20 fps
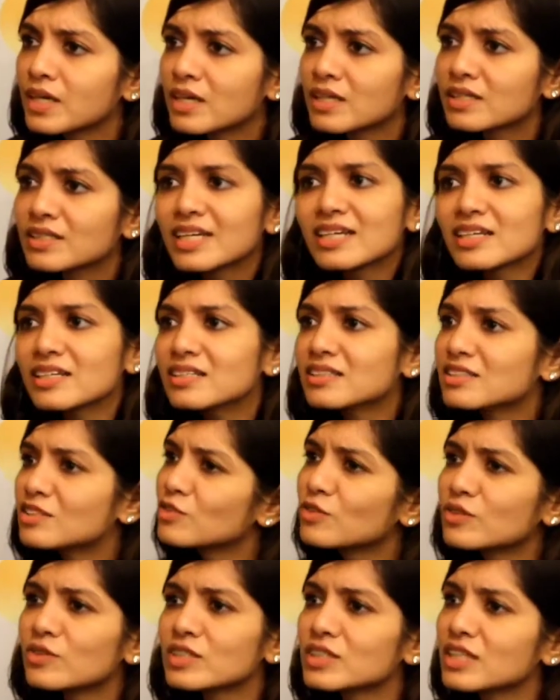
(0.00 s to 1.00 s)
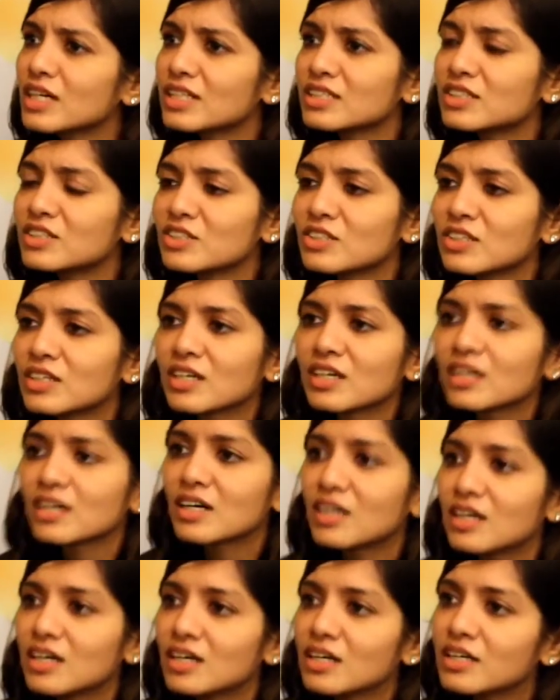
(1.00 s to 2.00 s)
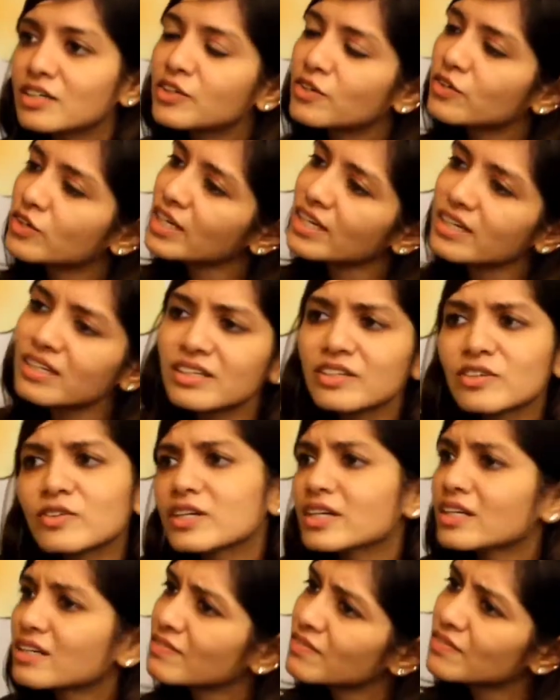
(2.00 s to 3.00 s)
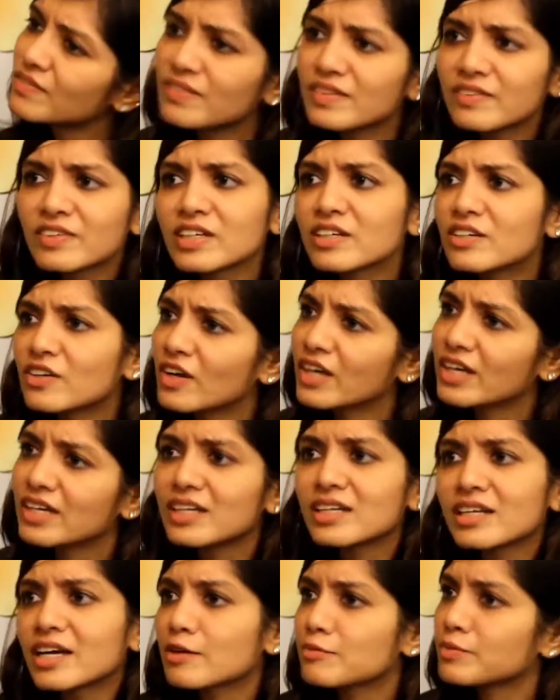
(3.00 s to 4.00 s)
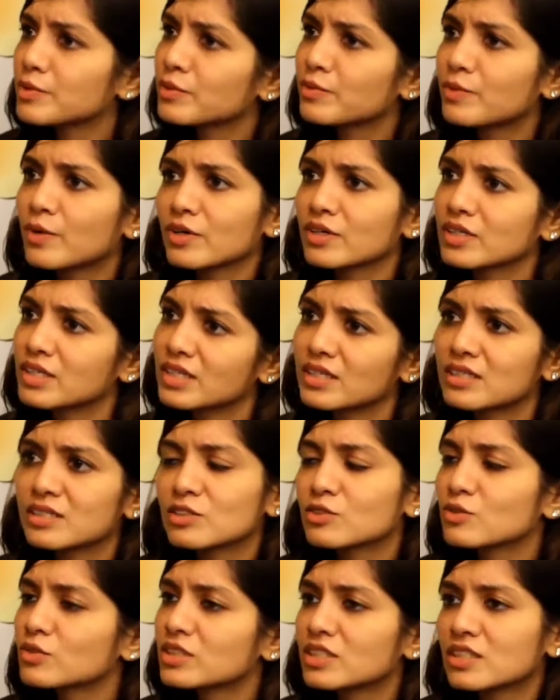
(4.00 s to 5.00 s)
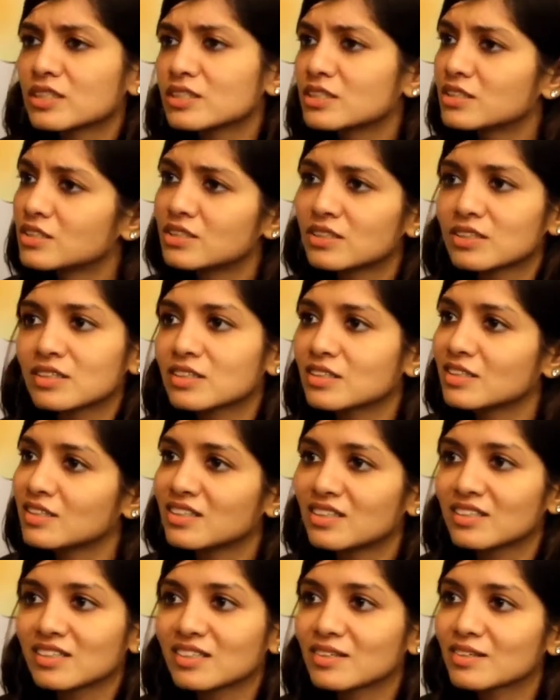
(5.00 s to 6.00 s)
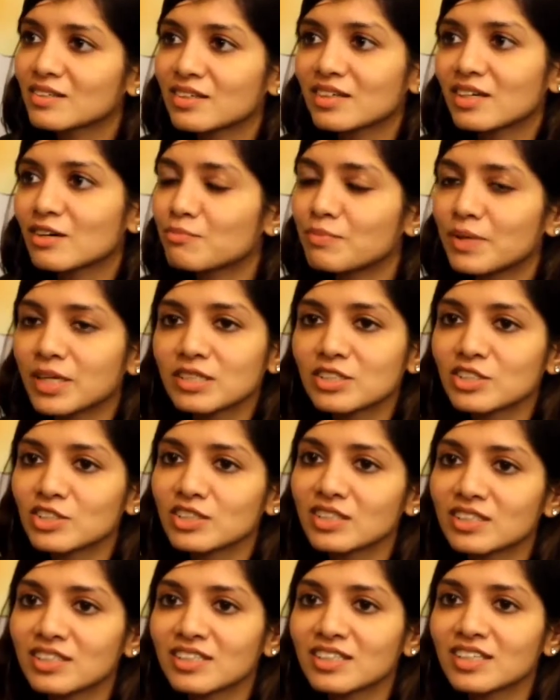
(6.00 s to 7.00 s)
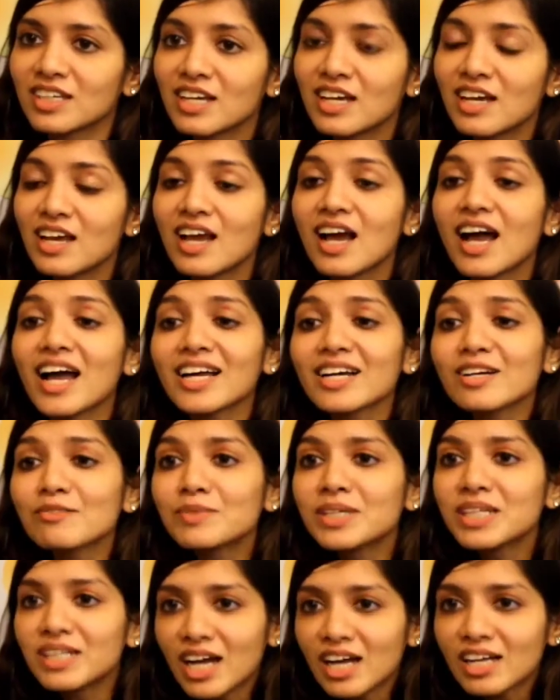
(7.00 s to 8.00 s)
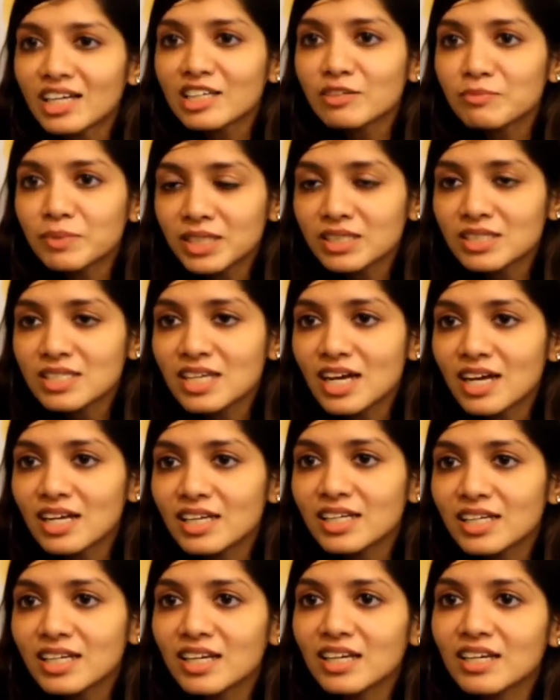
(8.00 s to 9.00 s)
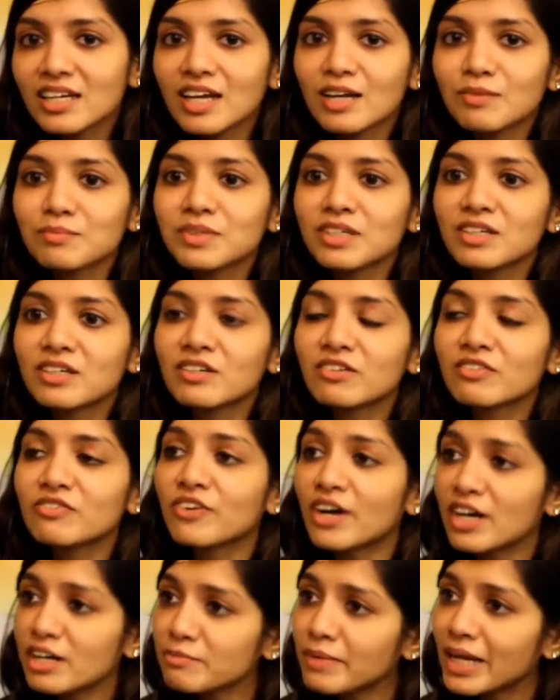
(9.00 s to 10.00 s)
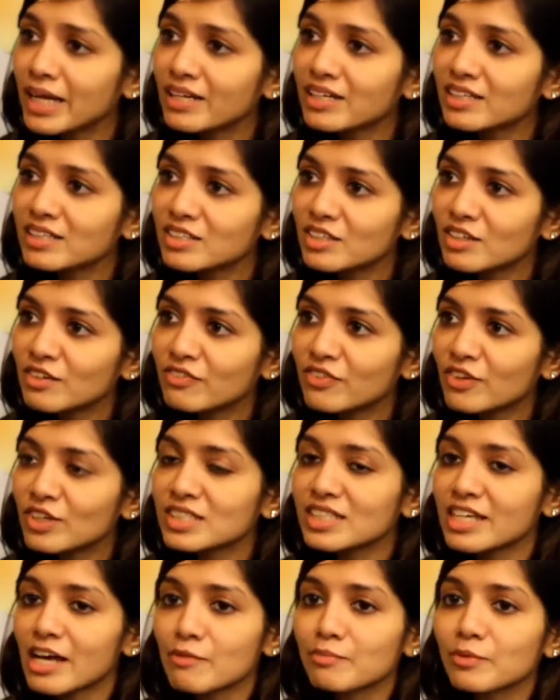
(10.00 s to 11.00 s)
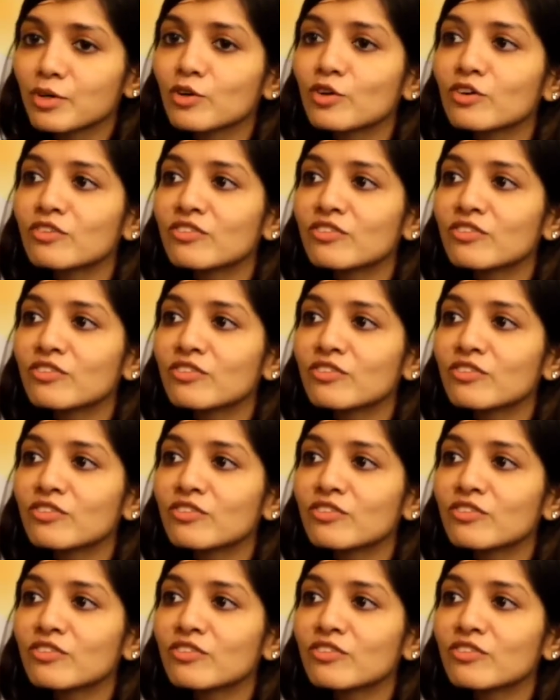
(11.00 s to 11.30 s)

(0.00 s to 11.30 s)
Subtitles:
There is no such. You can withdraw anytime you want. There is no such compulsion. I am Nirali Bansali and I am the fund manager for Samco